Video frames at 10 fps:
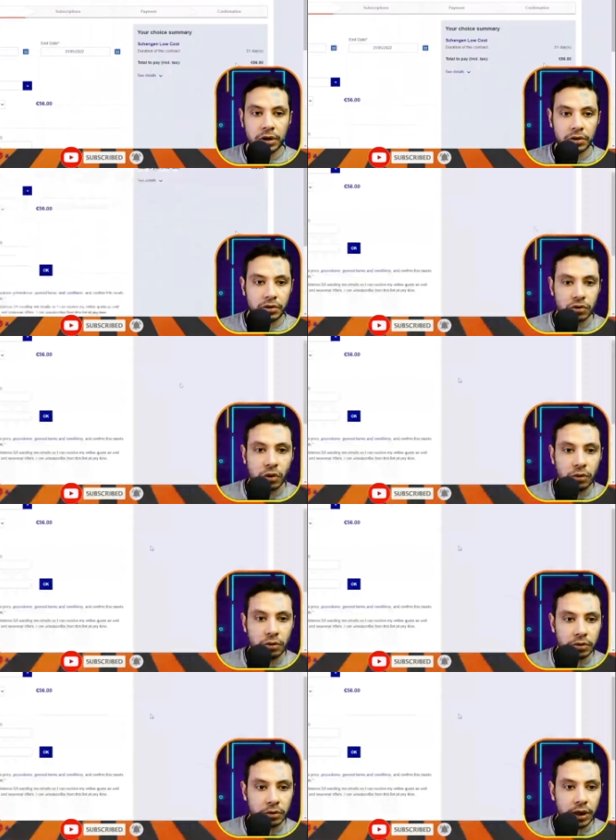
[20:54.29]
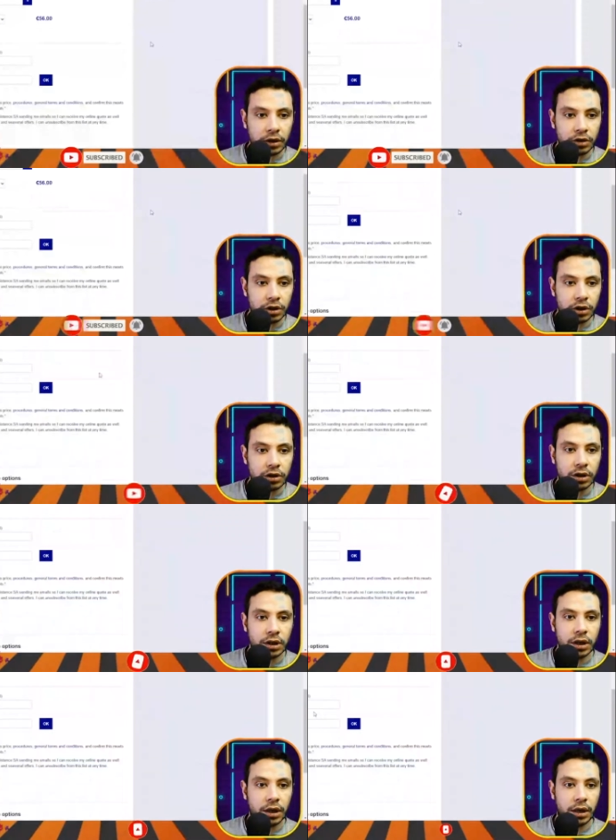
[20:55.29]
So you can just
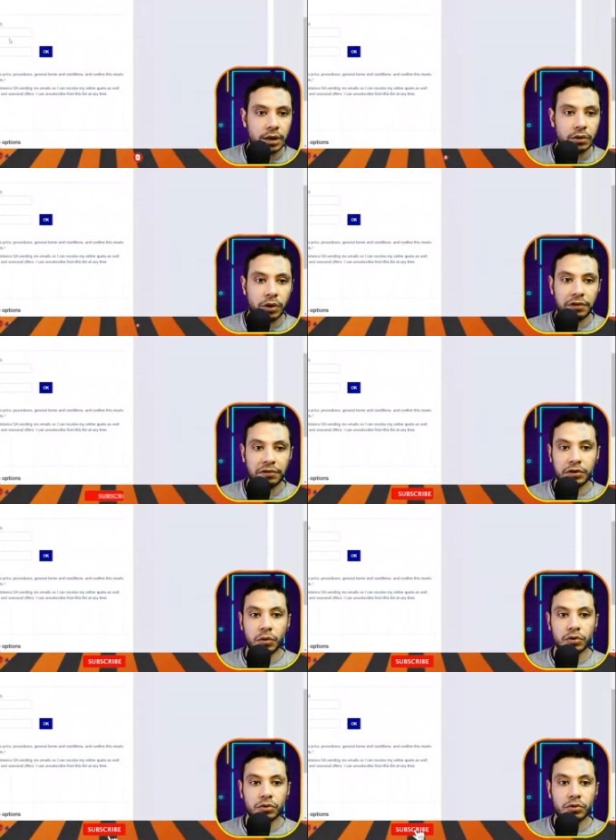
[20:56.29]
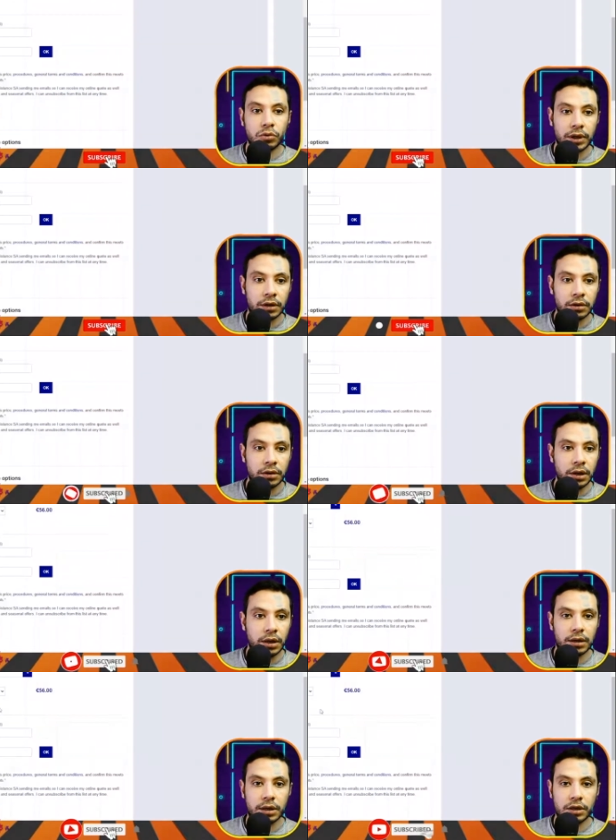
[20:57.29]
if you want to get
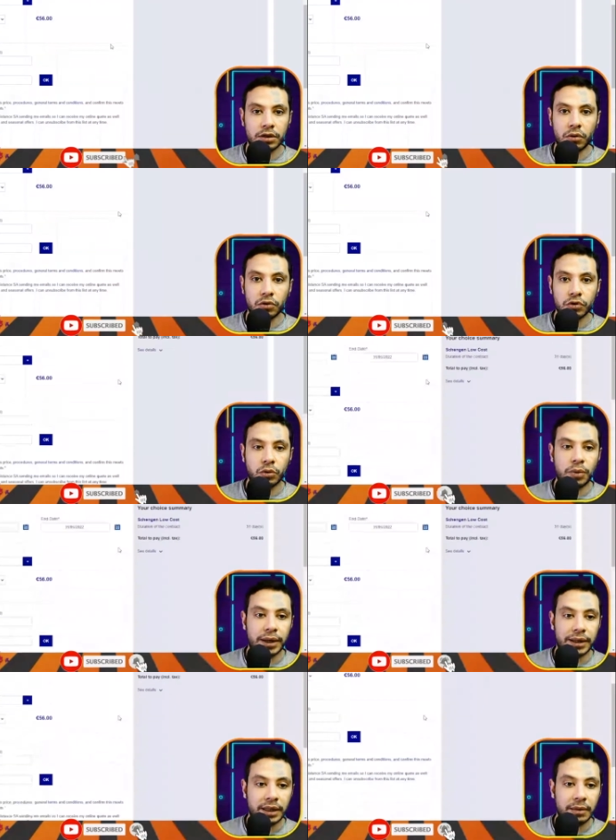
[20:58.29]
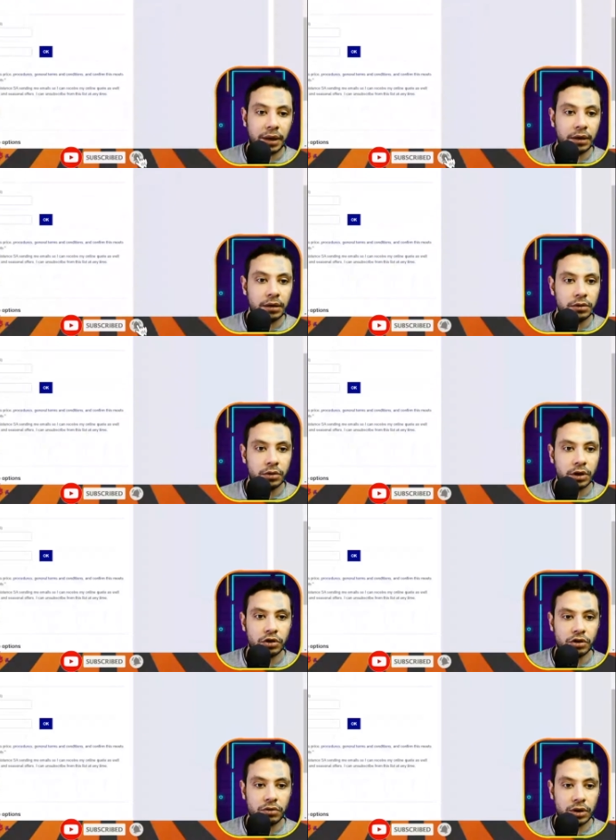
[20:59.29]
this also by email, you can
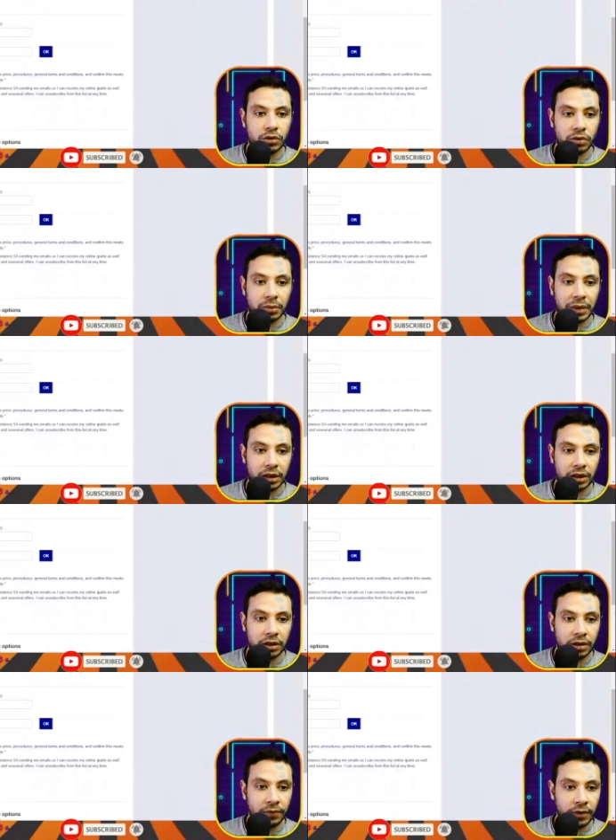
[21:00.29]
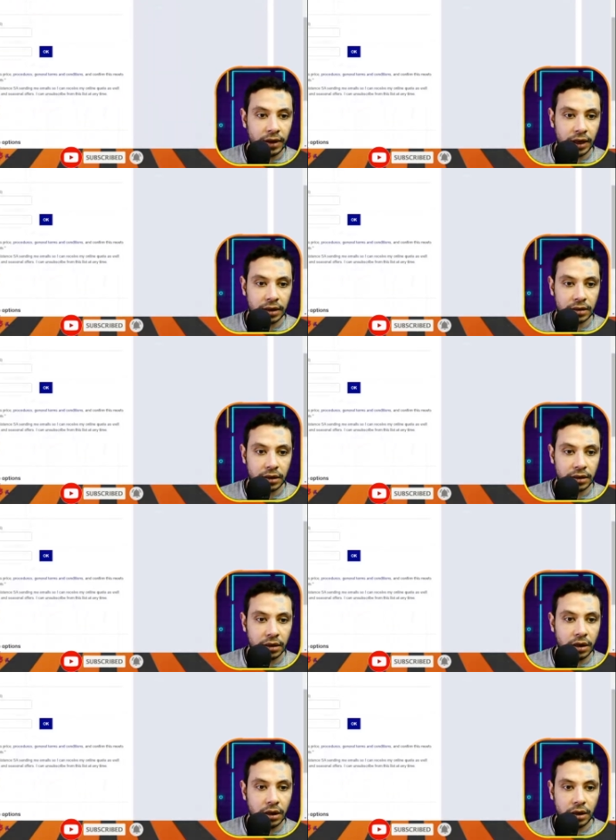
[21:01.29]
just write your email here, and then
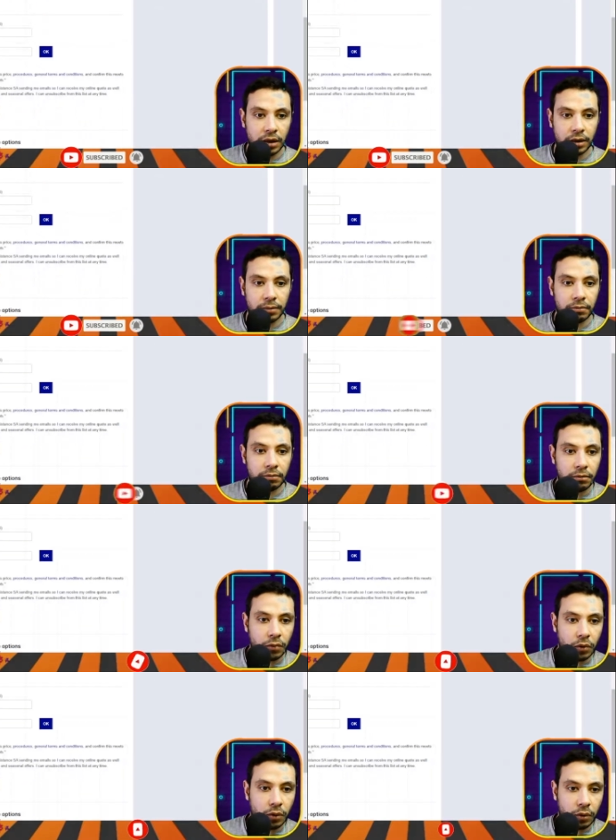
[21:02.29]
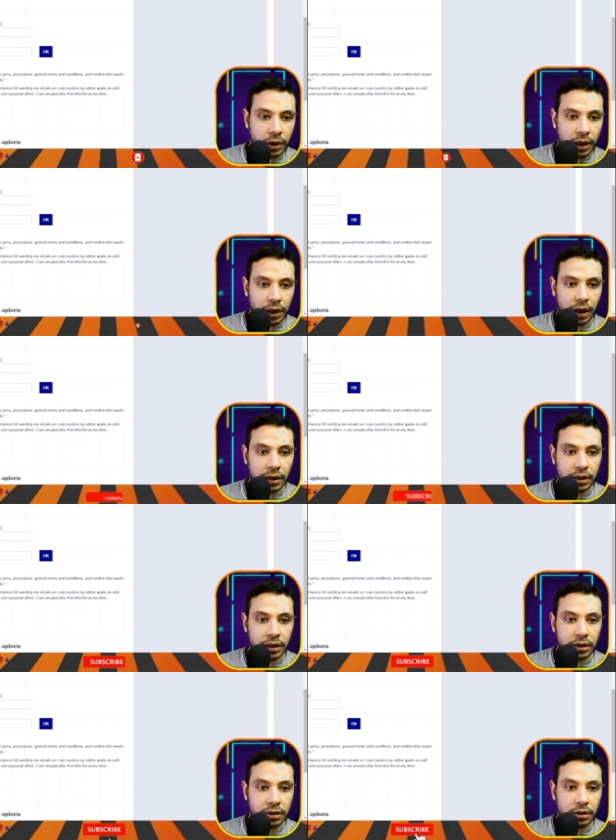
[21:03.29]
okay,
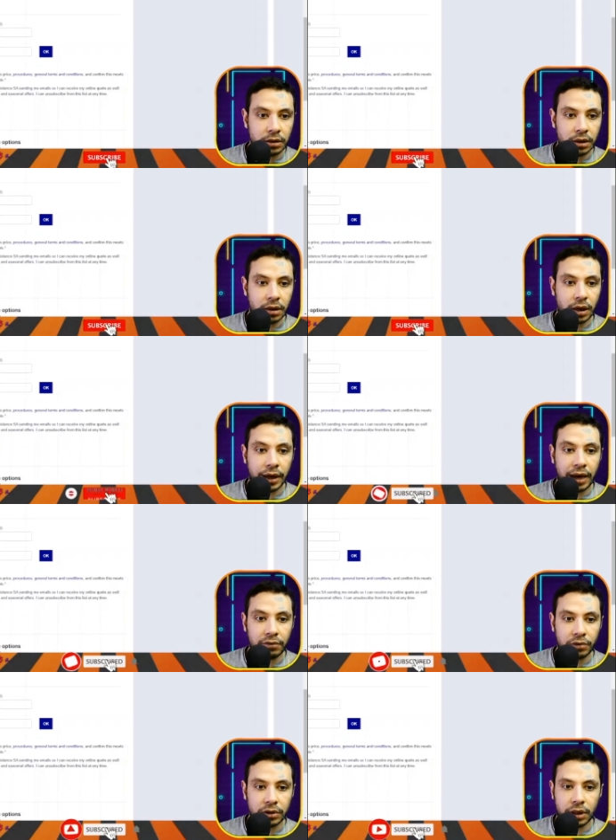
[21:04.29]
I have read